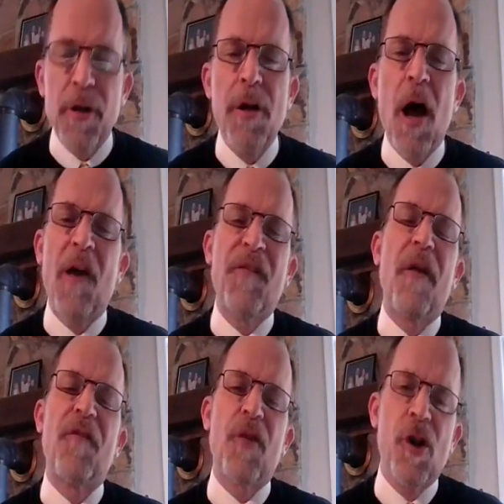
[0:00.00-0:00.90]

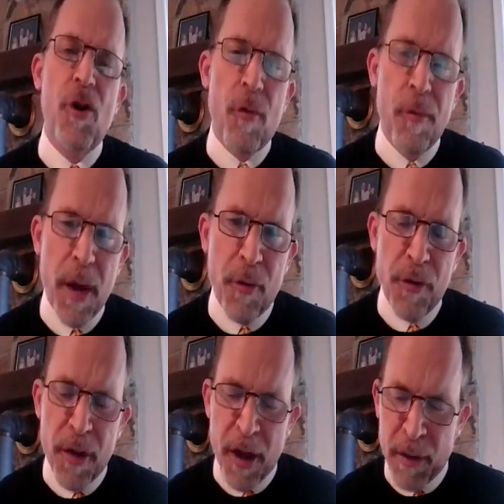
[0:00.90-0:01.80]
enough for you to remember
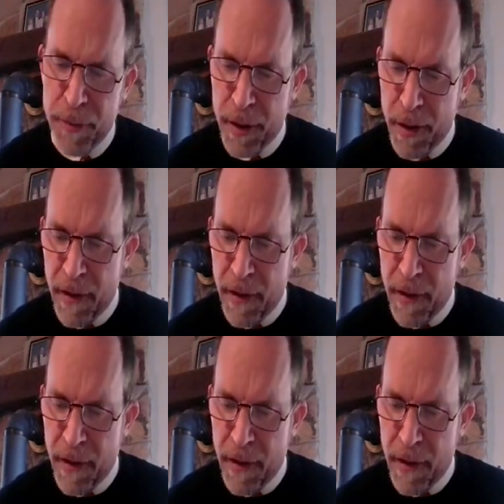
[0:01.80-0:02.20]
them